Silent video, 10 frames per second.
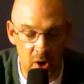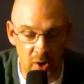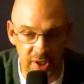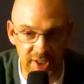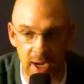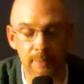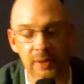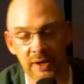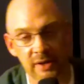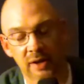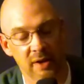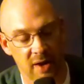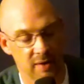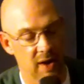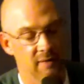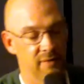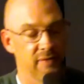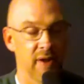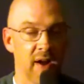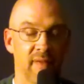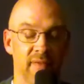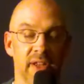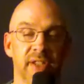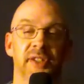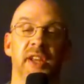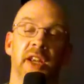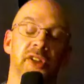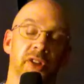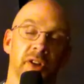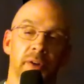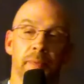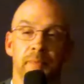or something of this nature.